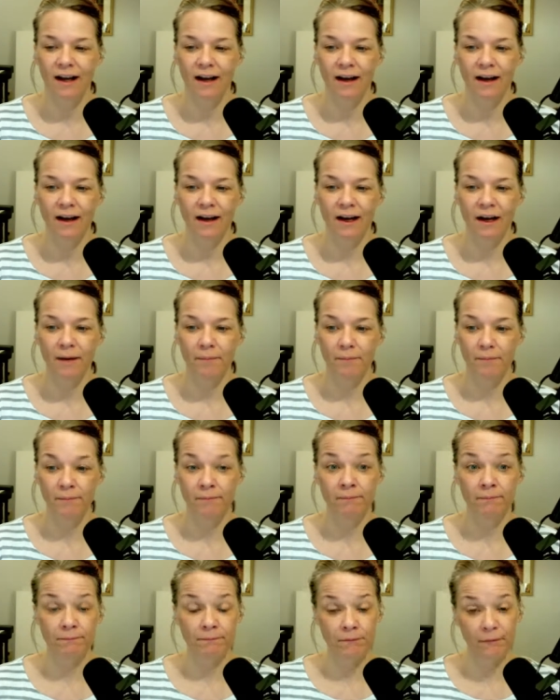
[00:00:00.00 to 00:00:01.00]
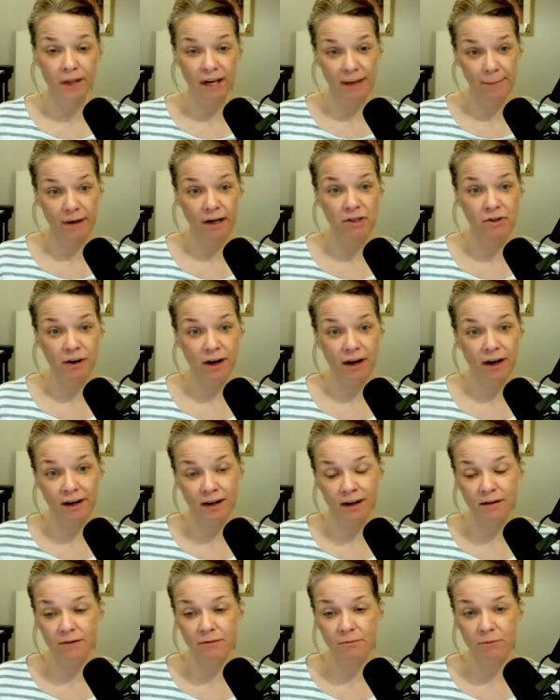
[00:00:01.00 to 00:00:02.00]
That I might
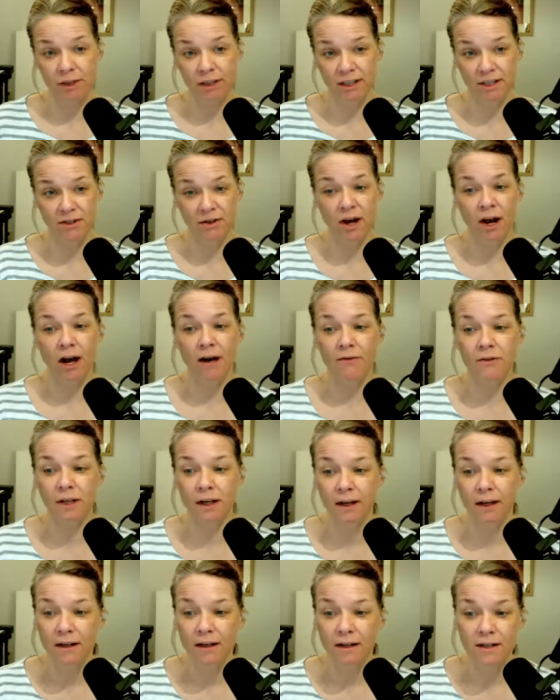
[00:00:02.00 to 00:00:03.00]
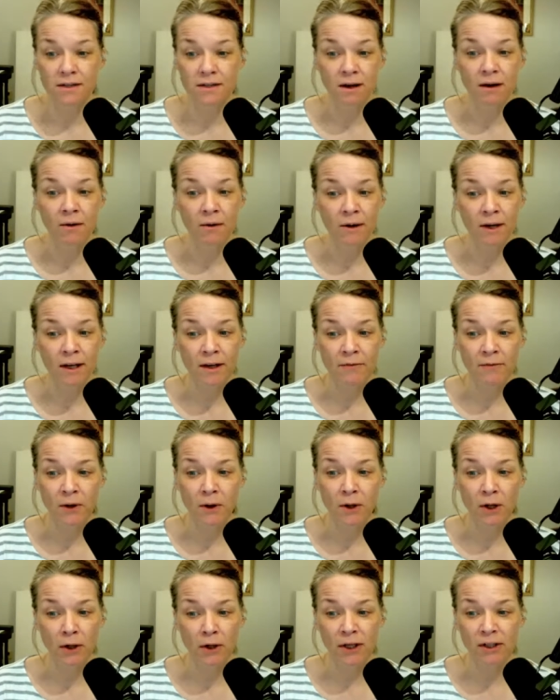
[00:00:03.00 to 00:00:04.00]
try it really soft. So if
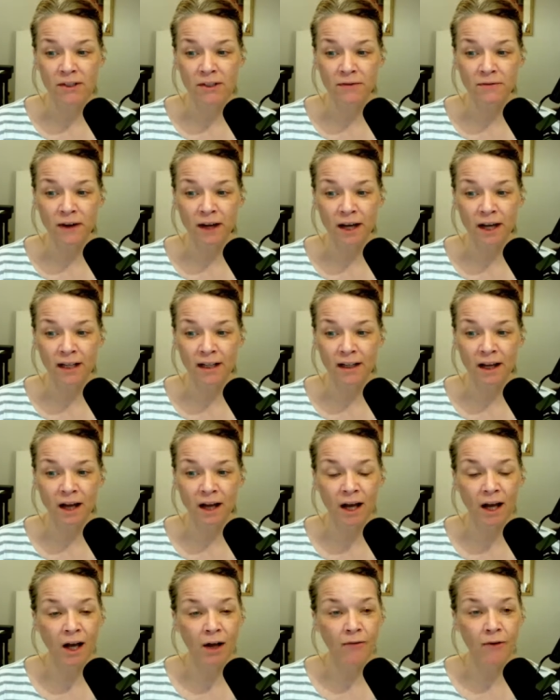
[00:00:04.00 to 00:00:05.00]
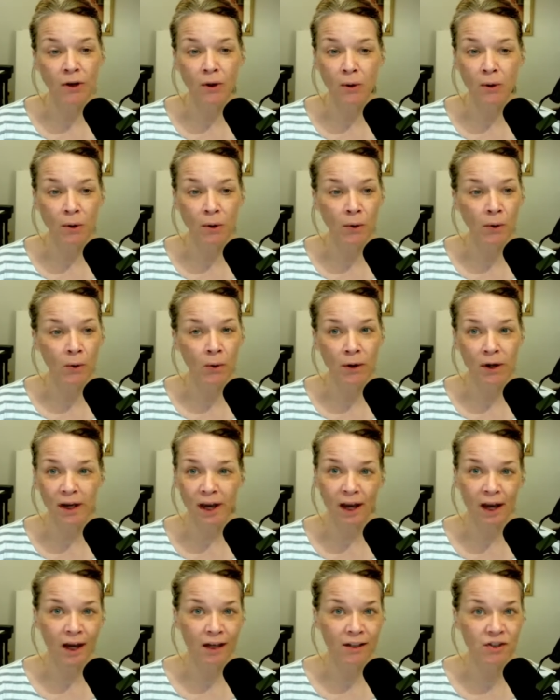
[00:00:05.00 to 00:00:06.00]
you're looking to find love, you
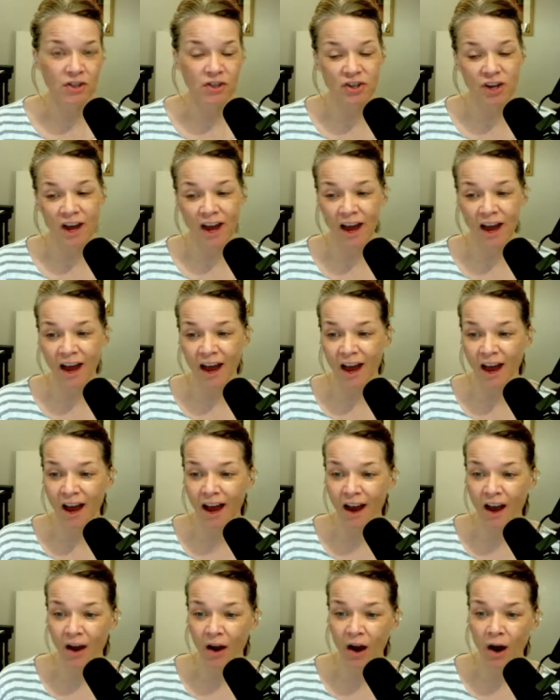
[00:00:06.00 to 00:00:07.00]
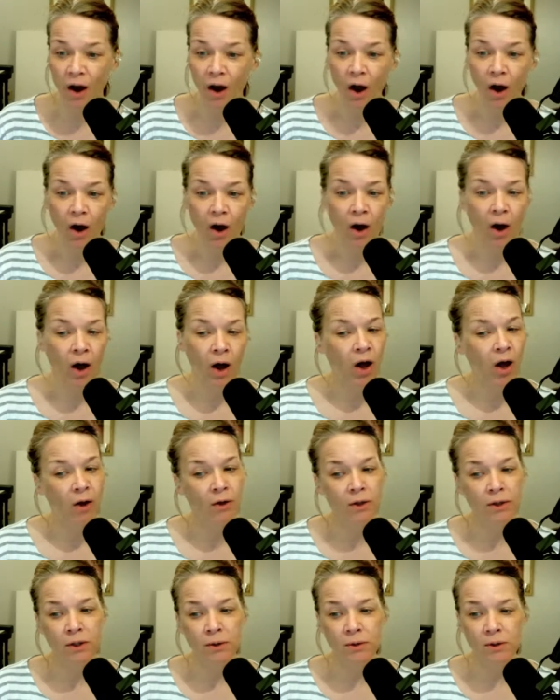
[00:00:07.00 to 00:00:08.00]
can share.
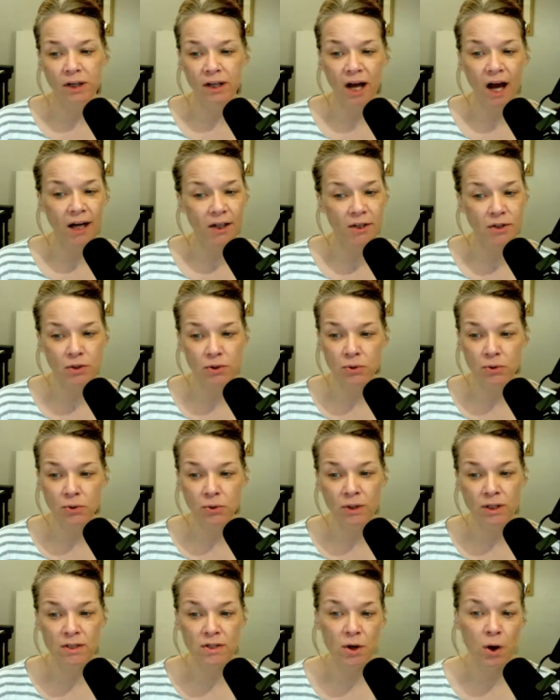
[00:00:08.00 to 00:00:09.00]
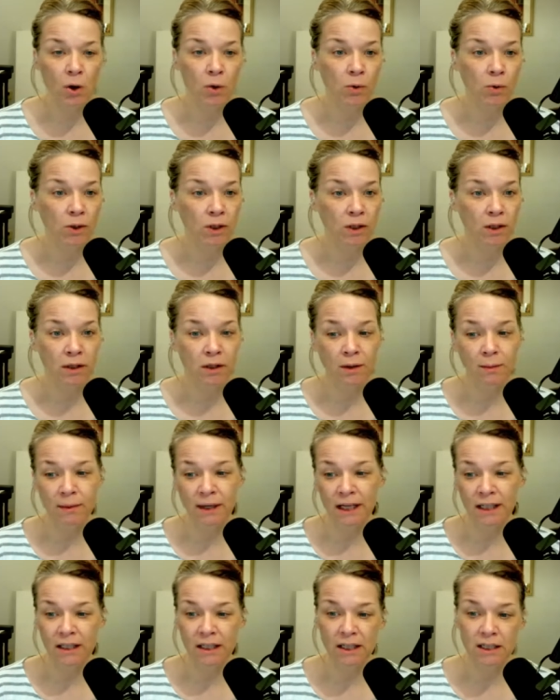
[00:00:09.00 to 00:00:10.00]
All you got to do is hold him
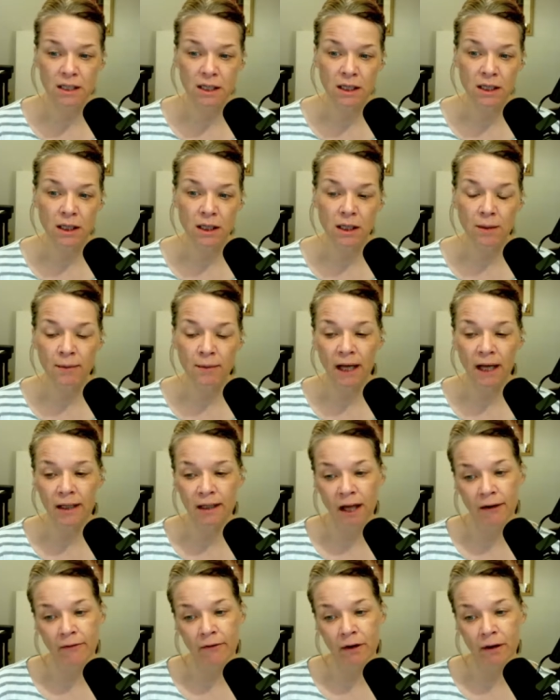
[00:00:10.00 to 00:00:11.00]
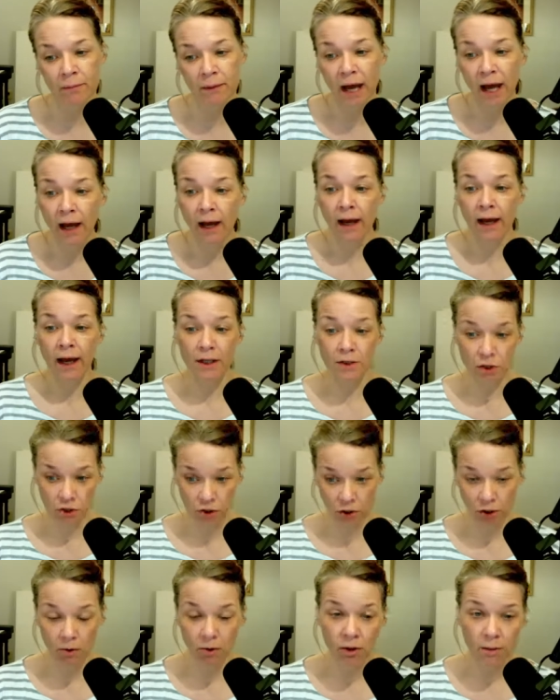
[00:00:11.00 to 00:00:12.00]
and kiss him and love him and
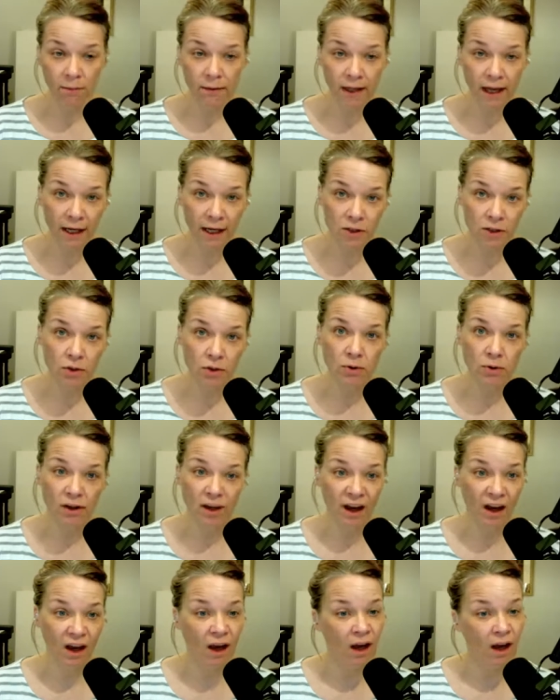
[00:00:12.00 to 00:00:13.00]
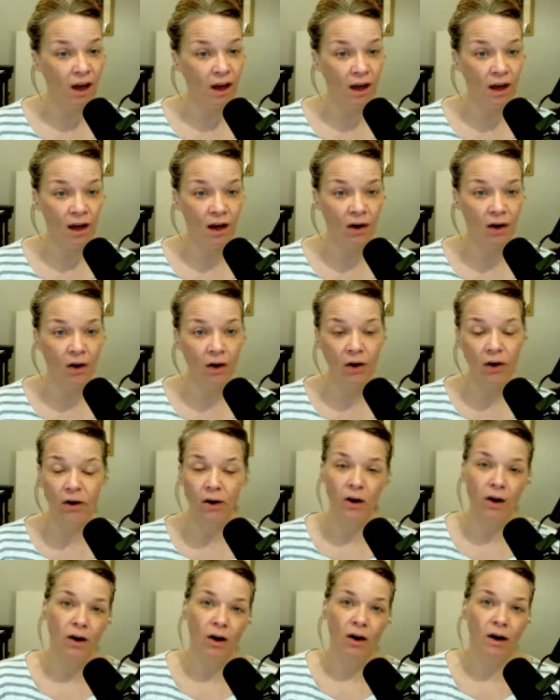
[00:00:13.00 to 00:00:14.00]
show him that you care.
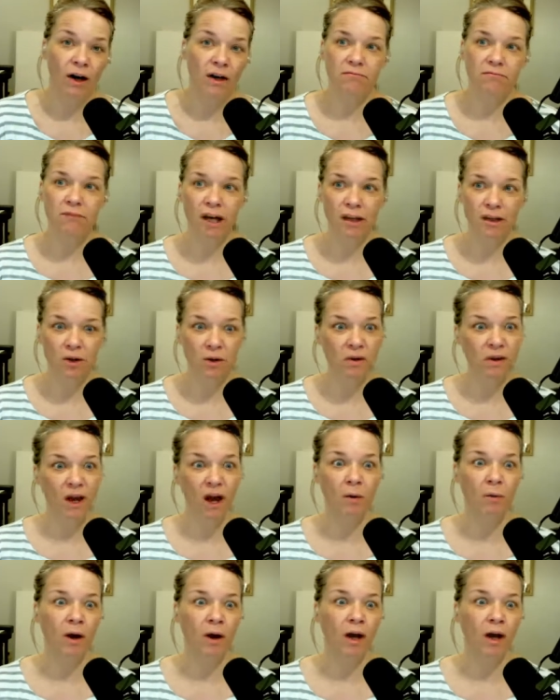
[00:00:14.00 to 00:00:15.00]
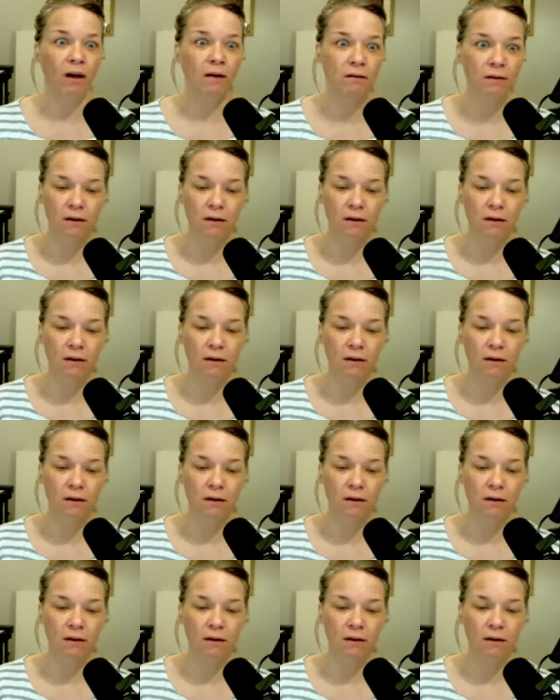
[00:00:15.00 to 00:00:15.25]
All right, I can do it that way.